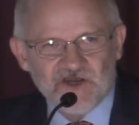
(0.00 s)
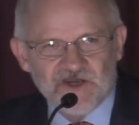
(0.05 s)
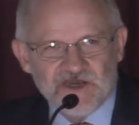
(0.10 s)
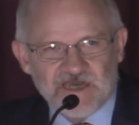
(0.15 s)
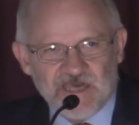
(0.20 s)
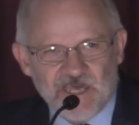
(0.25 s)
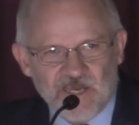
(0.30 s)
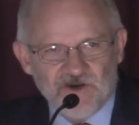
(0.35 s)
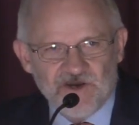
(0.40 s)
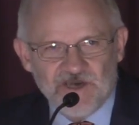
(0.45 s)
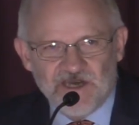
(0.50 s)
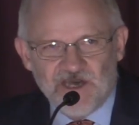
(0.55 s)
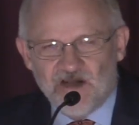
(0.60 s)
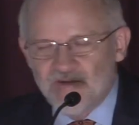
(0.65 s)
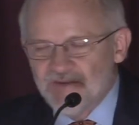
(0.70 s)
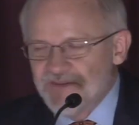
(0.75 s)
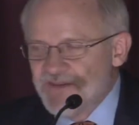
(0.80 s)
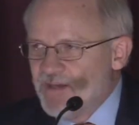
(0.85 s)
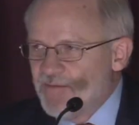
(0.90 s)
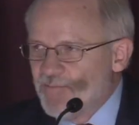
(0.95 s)
carried
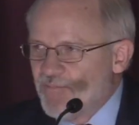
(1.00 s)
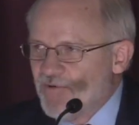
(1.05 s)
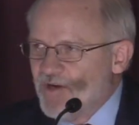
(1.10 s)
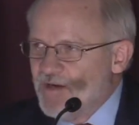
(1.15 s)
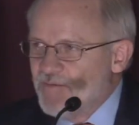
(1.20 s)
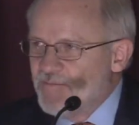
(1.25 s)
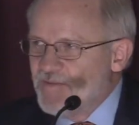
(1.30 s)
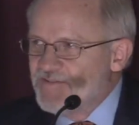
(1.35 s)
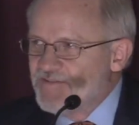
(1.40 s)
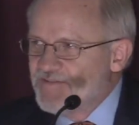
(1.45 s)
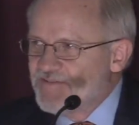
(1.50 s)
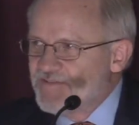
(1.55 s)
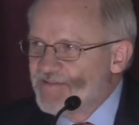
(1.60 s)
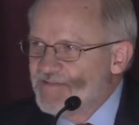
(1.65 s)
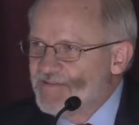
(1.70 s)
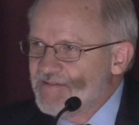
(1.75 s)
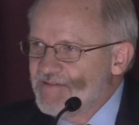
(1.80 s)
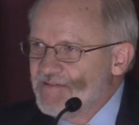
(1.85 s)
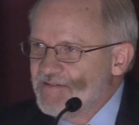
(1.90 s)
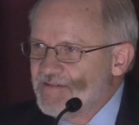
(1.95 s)
out that promise
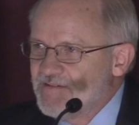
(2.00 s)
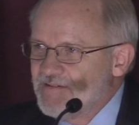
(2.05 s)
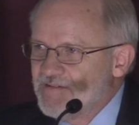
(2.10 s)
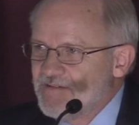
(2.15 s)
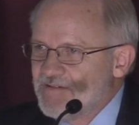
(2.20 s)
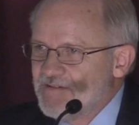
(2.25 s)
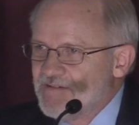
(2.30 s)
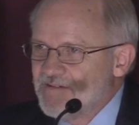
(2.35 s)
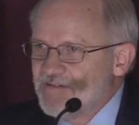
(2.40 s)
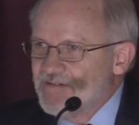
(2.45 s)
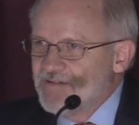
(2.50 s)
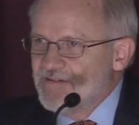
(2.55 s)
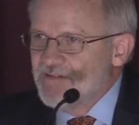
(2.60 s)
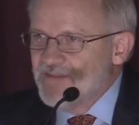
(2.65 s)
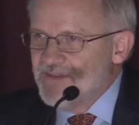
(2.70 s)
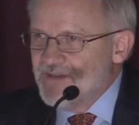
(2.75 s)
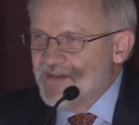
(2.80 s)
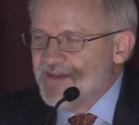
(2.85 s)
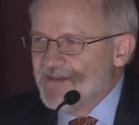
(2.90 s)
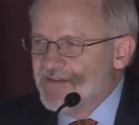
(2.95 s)

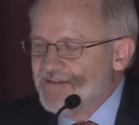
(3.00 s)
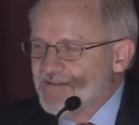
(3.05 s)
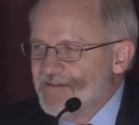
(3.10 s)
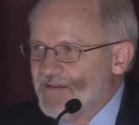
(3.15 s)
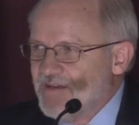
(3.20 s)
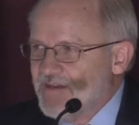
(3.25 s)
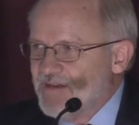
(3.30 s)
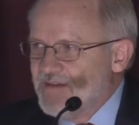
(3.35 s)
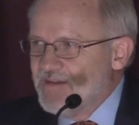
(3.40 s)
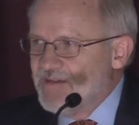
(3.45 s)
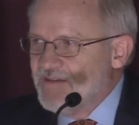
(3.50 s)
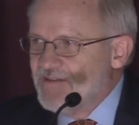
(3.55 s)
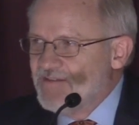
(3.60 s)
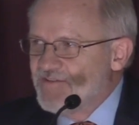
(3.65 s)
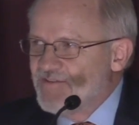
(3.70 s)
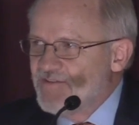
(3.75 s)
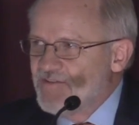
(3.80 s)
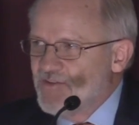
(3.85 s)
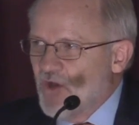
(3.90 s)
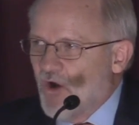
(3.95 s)
then, and it
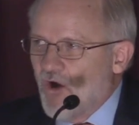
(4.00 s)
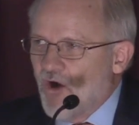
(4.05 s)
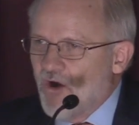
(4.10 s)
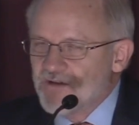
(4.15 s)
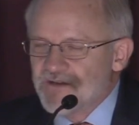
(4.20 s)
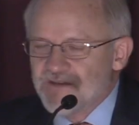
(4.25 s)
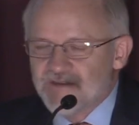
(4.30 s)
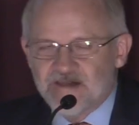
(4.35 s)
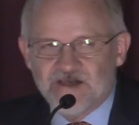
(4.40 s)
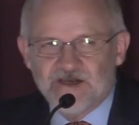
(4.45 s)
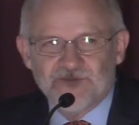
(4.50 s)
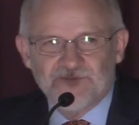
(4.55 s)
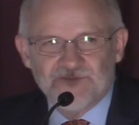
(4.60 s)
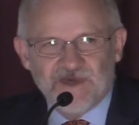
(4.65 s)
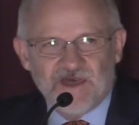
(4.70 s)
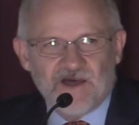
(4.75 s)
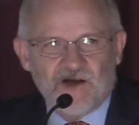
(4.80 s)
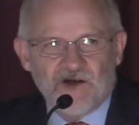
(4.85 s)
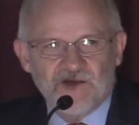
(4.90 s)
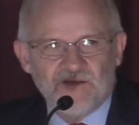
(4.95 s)
has dogged them
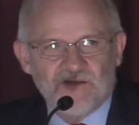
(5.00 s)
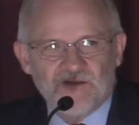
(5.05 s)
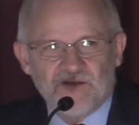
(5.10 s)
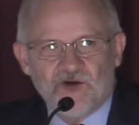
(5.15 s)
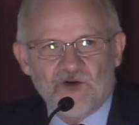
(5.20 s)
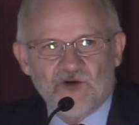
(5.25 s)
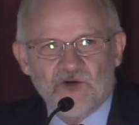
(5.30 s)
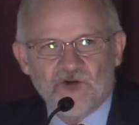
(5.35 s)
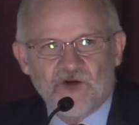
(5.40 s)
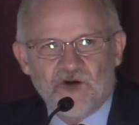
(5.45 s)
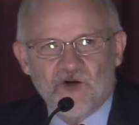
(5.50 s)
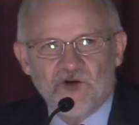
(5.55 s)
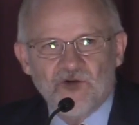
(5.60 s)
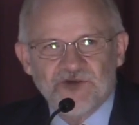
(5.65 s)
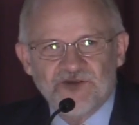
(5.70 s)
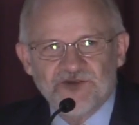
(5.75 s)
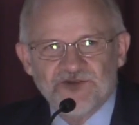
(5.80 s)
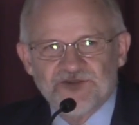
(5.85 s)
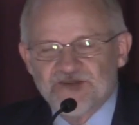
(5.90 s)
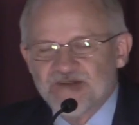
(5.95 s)
uh, all, all
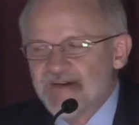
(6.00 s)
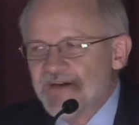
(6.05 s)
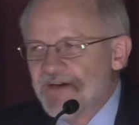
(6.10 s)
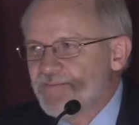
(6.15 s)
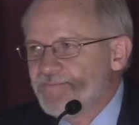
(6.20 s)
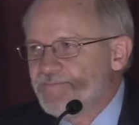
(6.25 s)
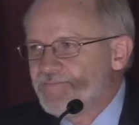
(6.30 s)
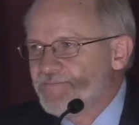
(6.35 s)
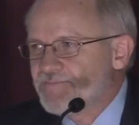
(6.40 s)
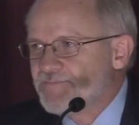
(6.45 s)
this time.